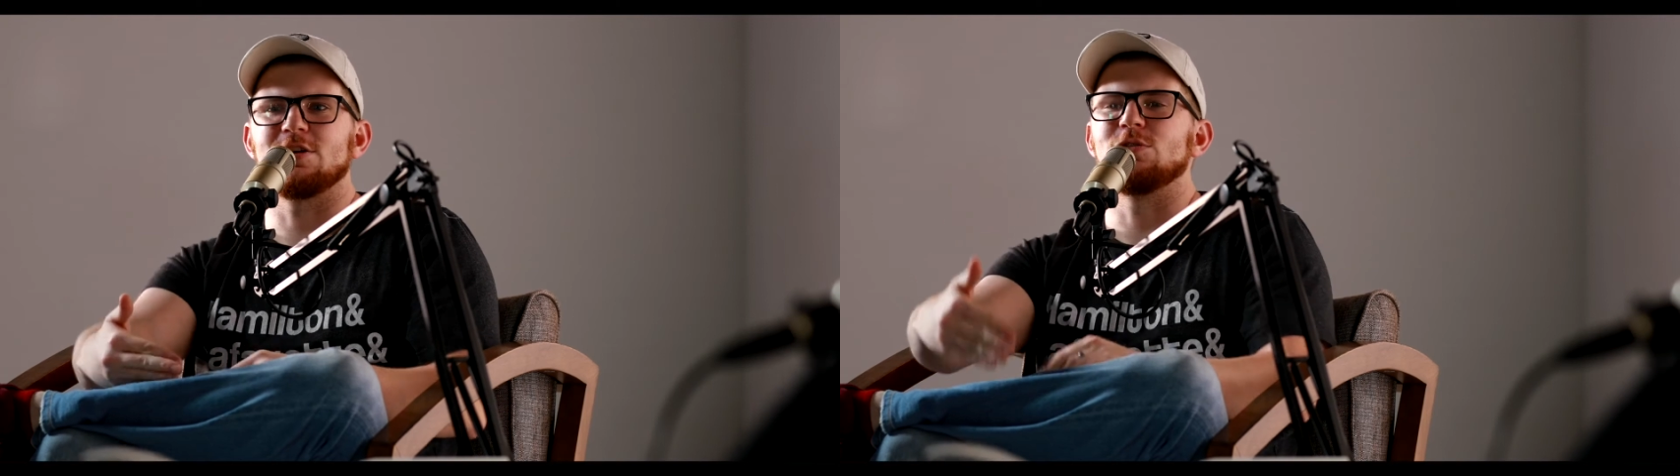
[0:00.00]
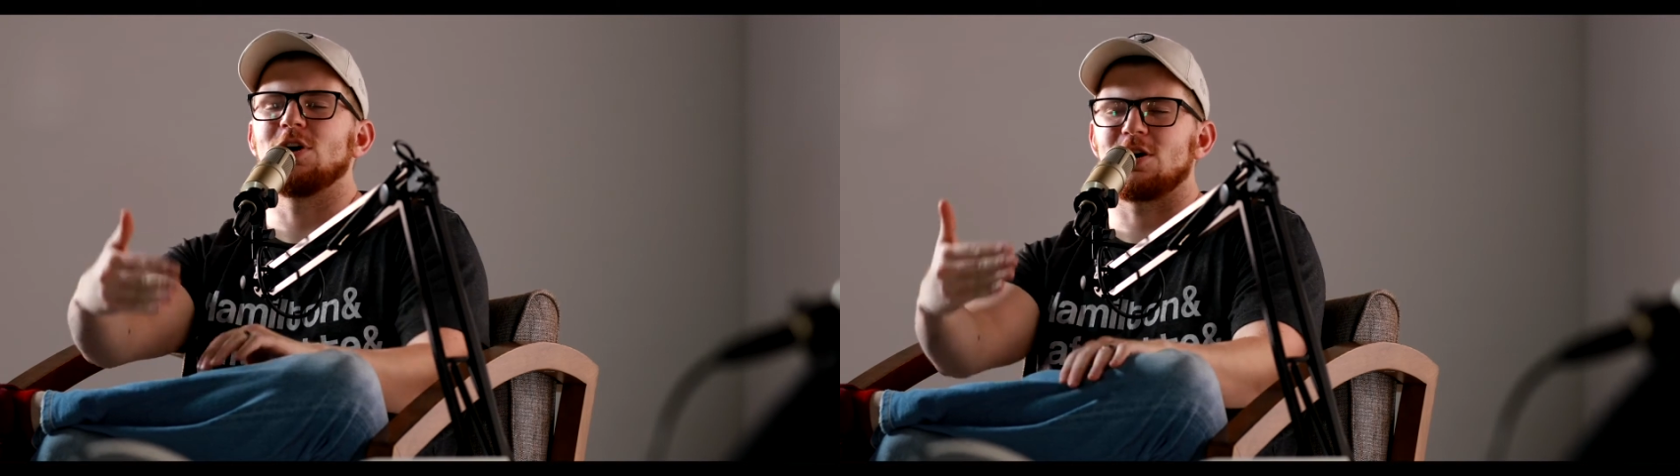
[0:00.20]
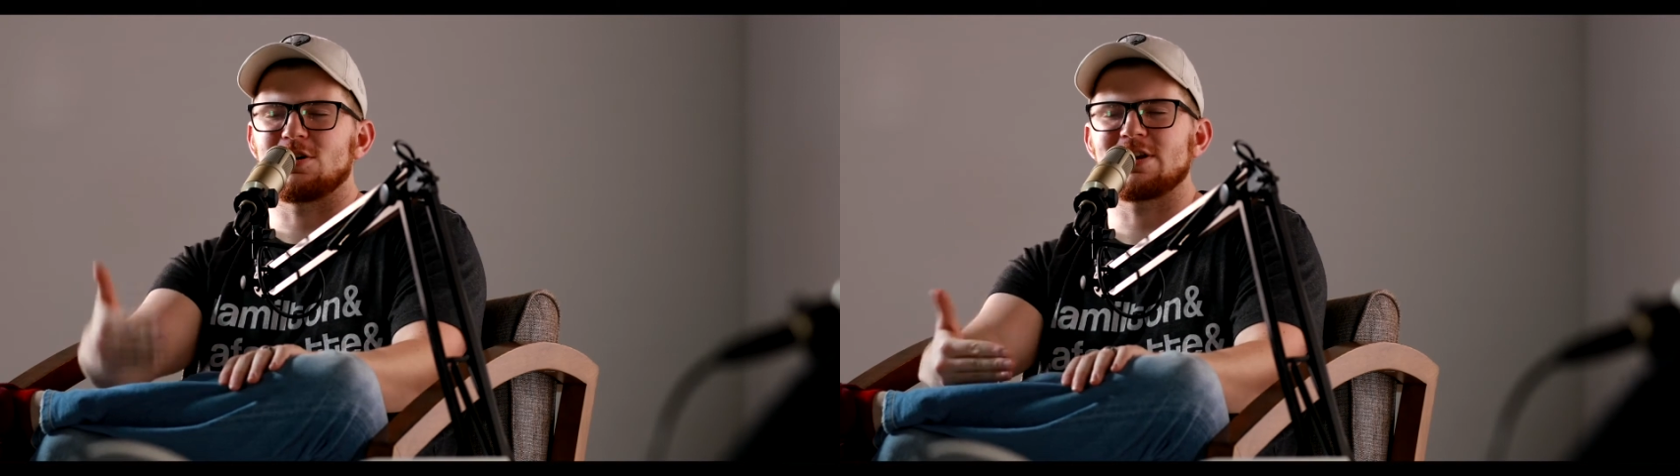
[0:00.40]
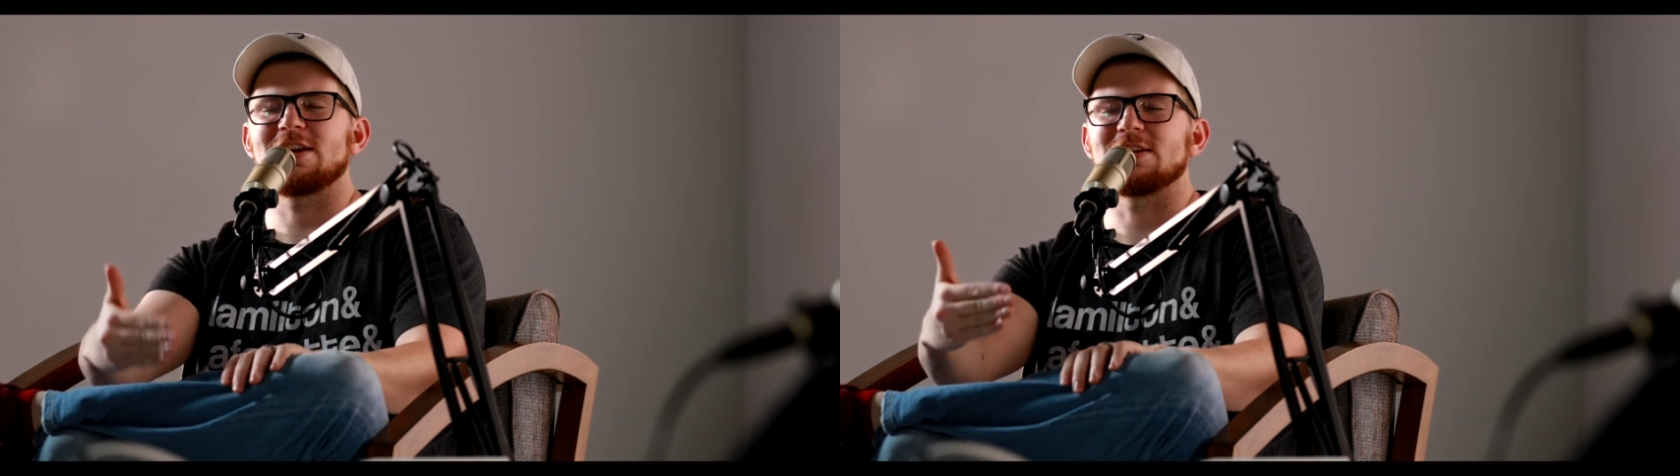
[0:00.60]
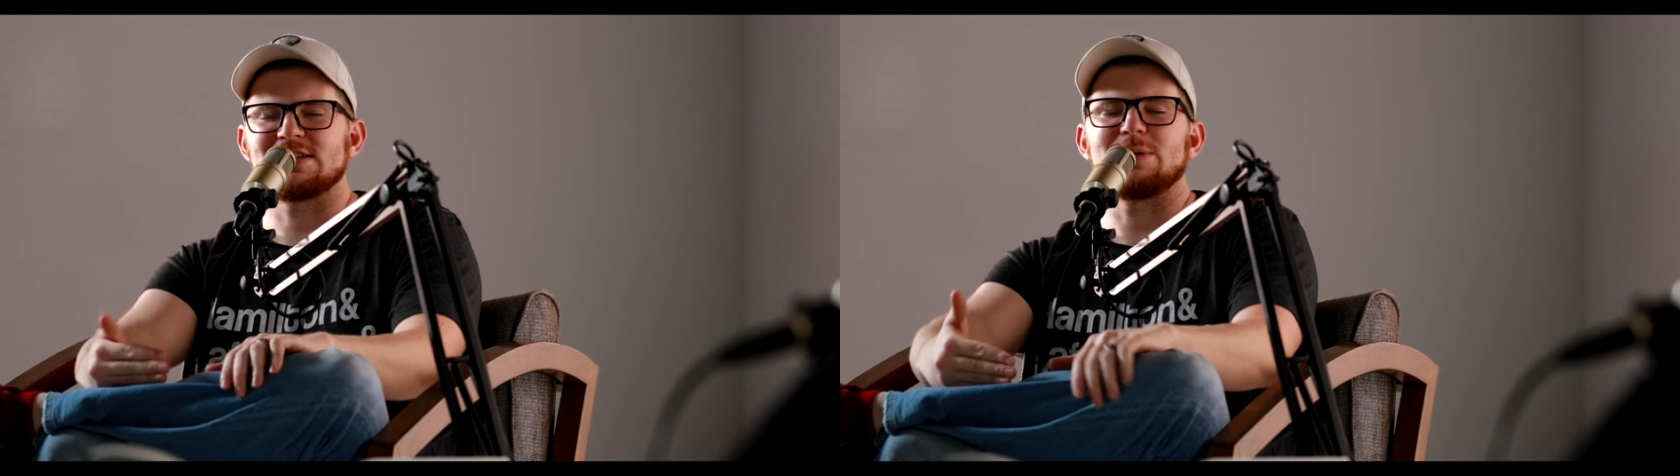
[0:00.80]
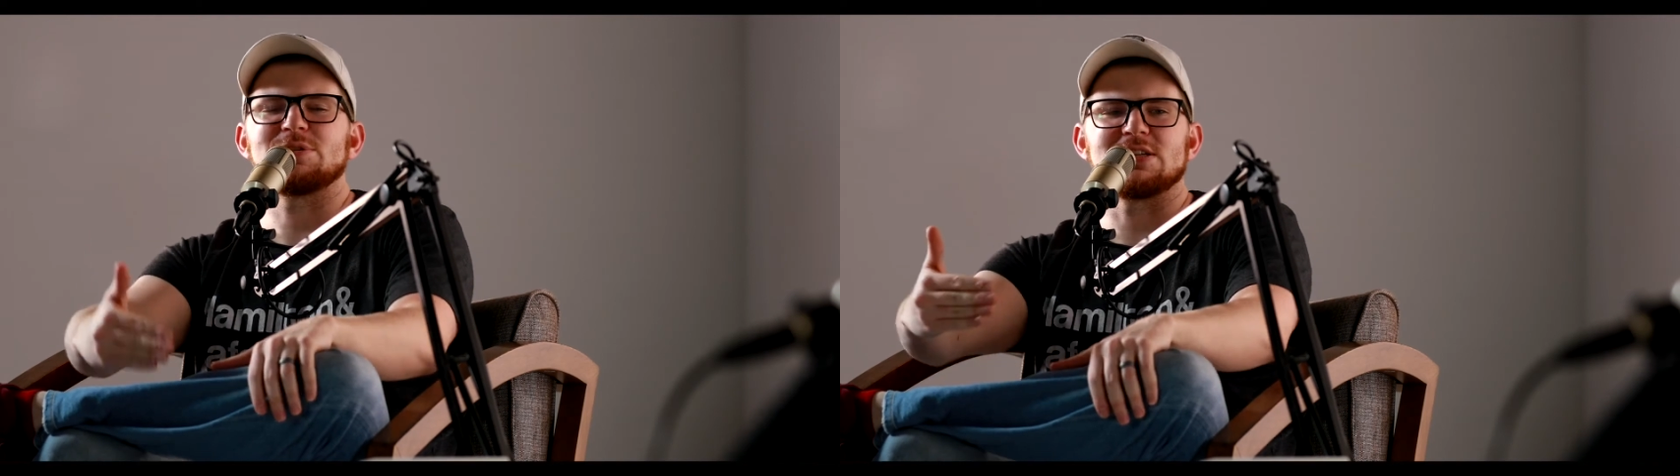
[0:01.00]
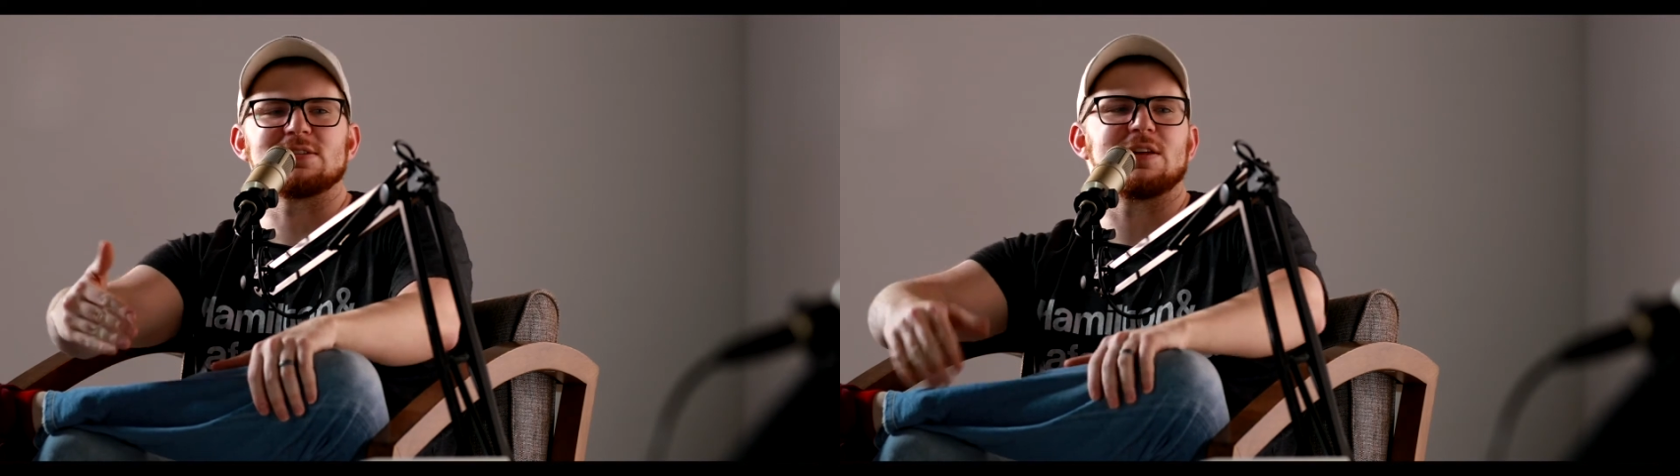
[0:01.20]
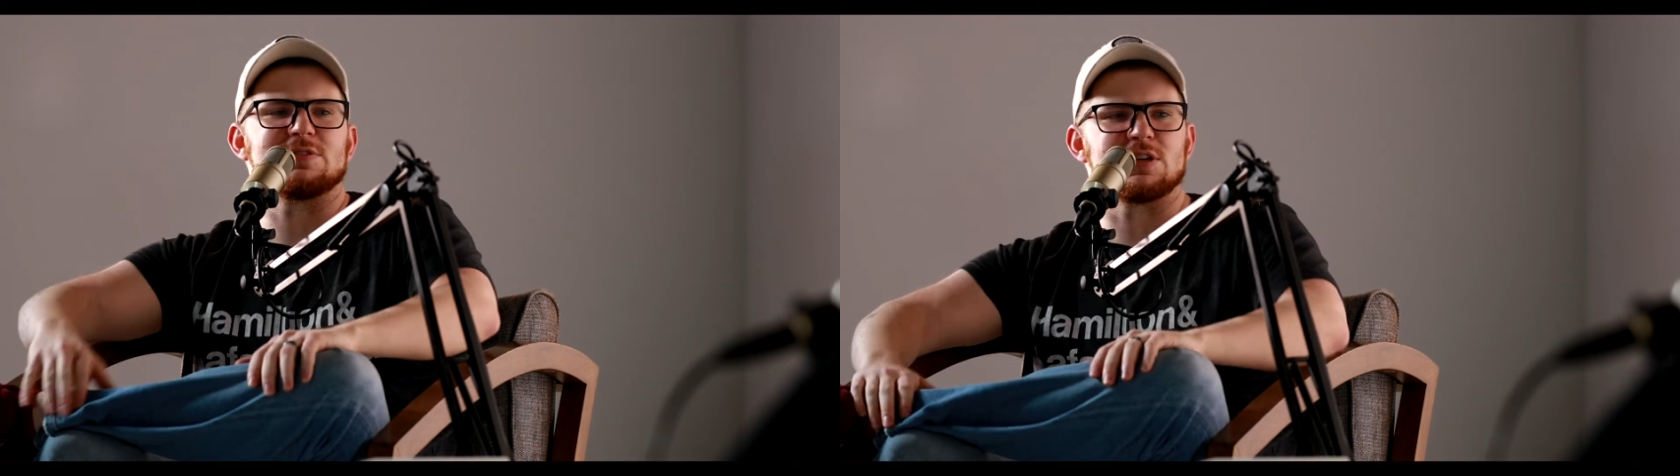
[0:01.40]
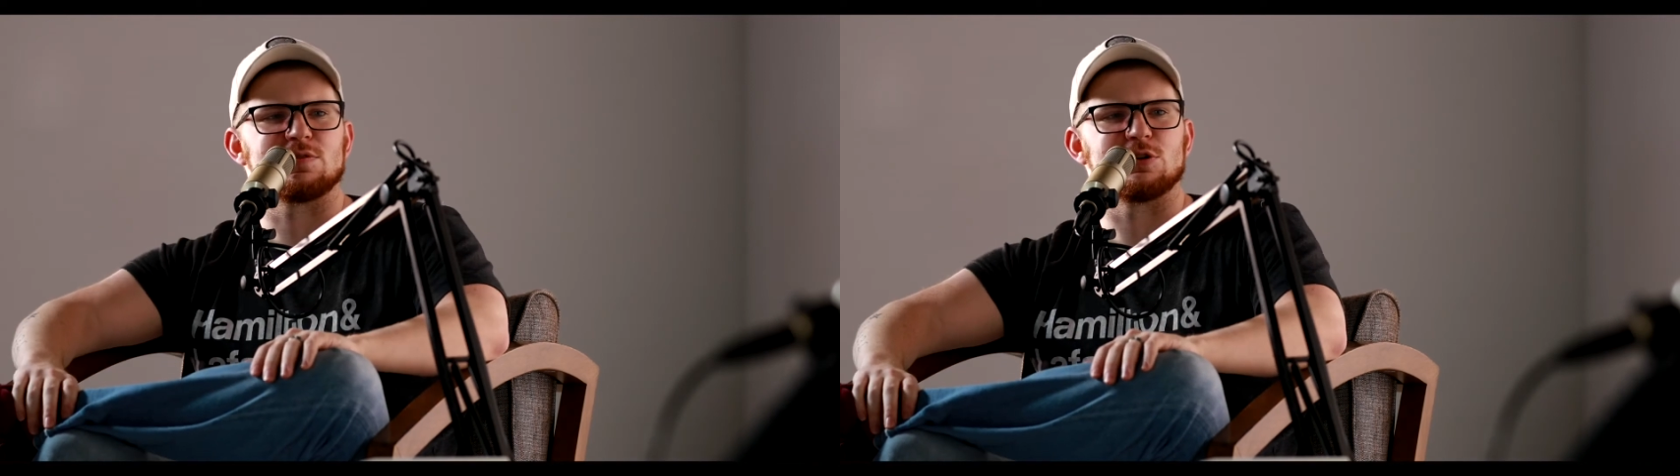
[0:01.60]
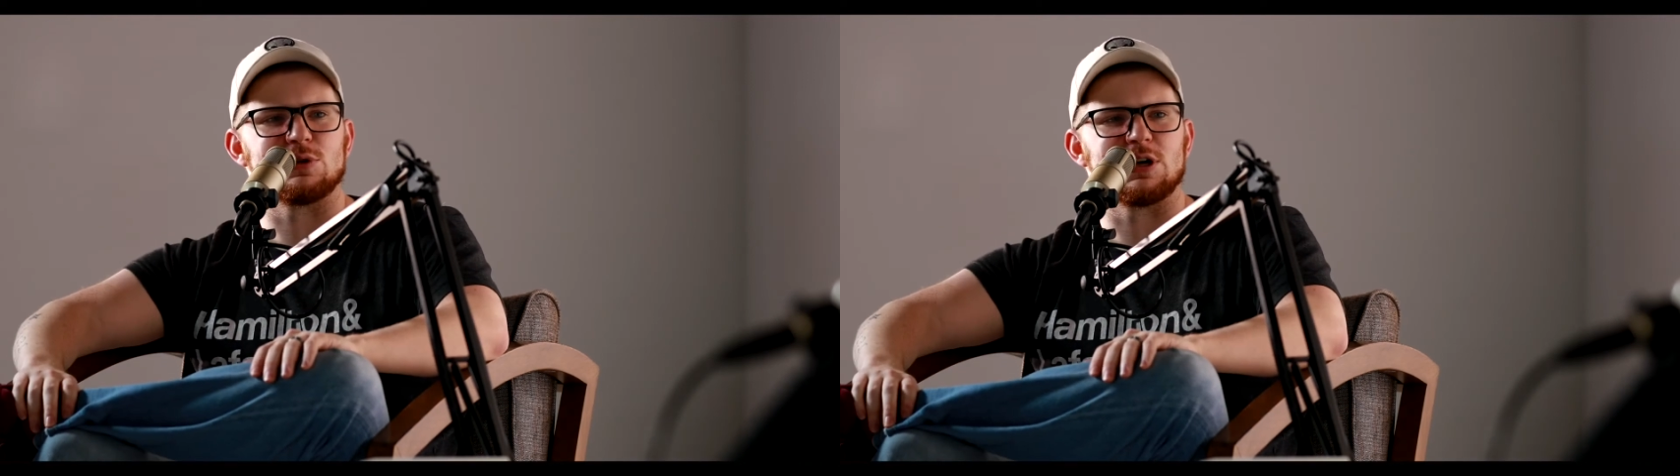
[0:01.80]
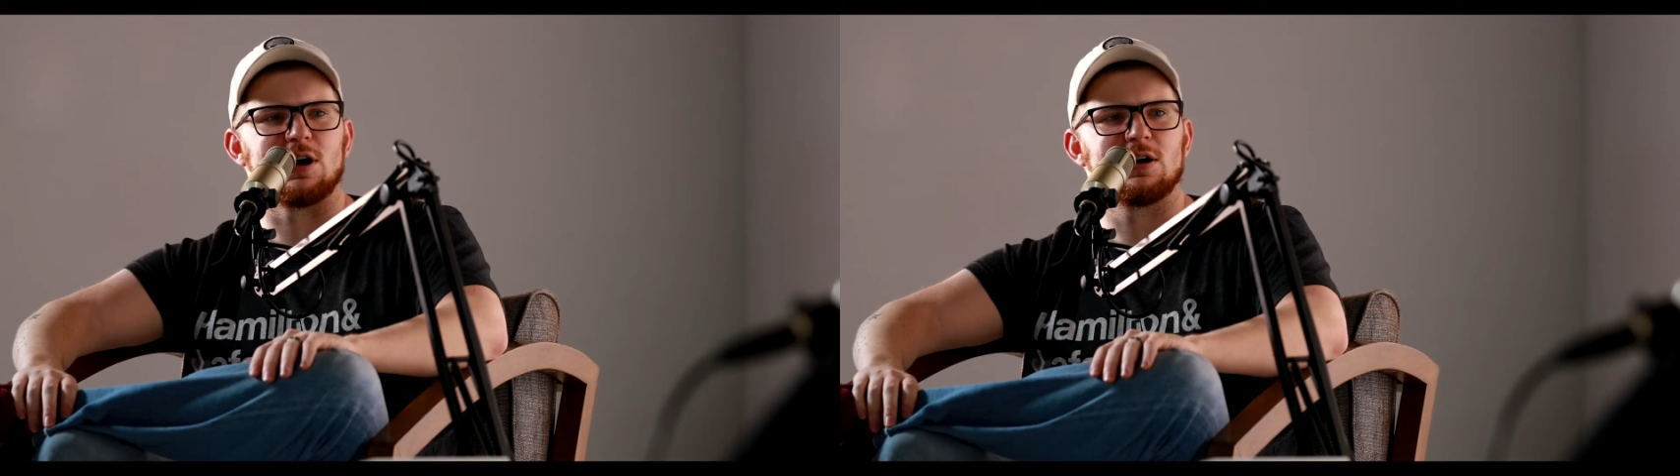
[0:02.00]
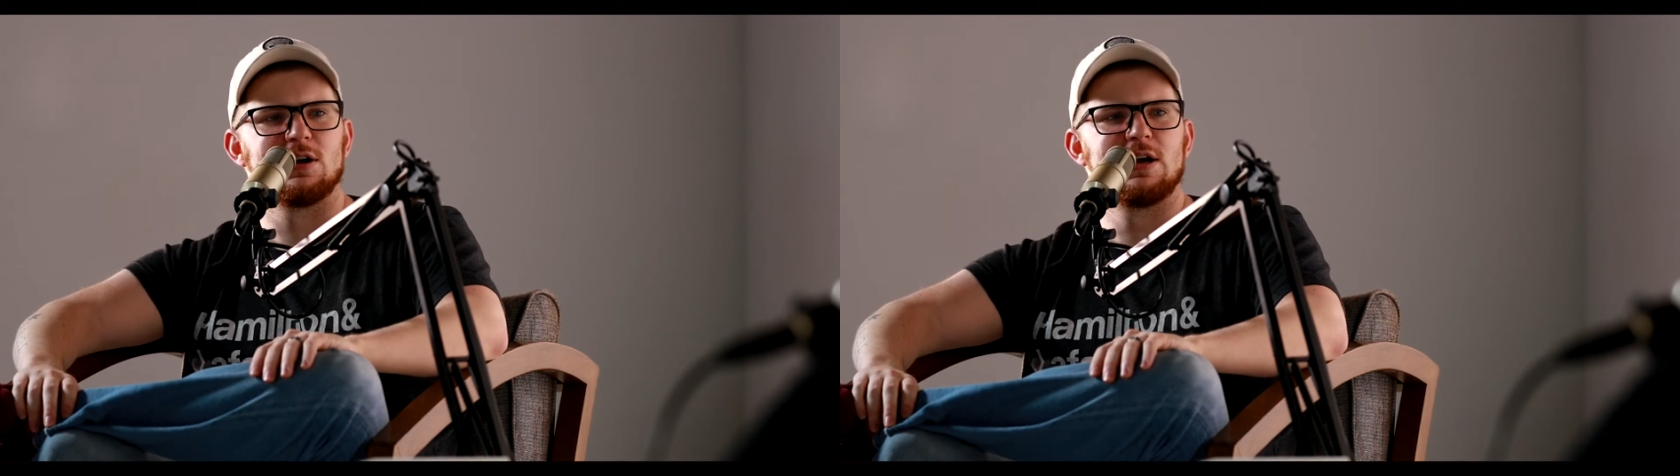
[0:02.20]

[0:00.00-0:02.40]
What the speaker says: who already accepts us and loves us for who we are.